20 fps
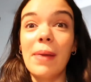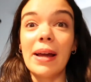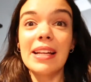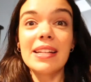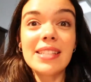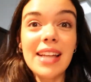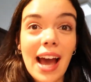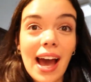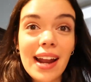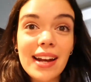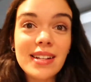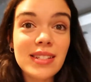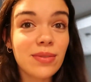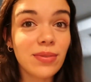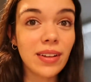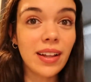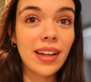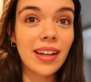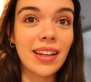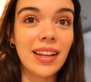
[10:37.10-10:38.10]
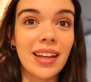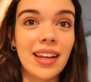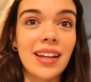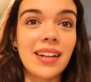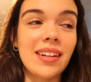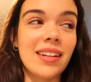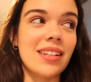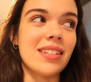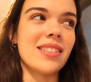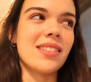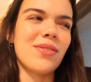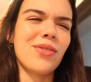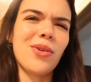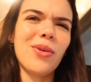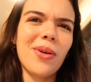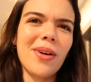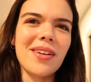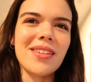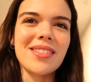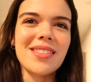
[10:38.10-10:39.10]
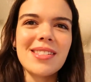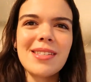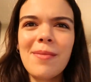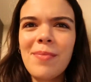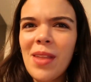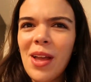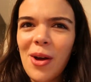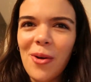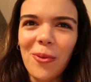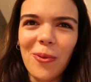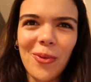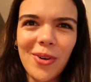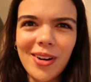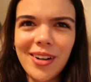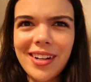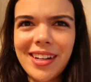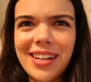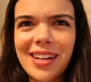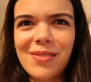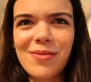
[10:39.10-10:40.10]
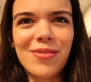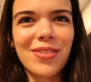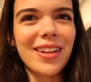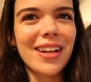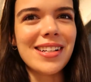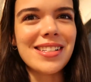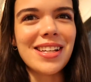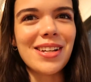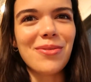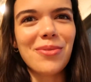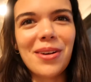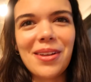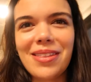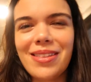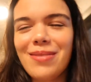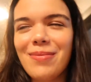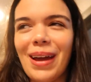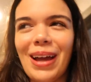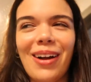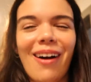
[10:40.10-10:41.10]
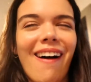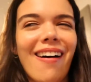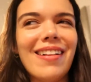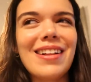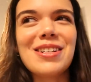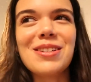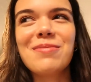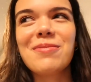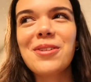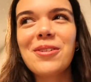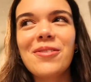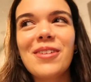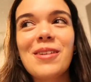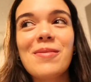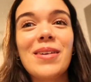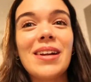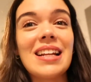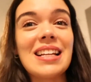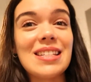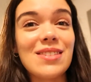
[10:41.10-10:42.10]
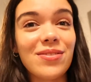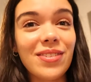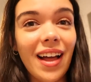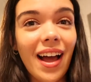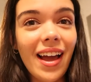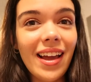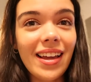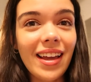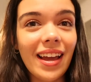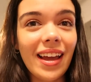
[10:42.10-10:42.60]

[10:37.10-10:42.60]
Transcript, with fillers: my dad is flying in, because of course, work conflicted with my college move-in, but he's flying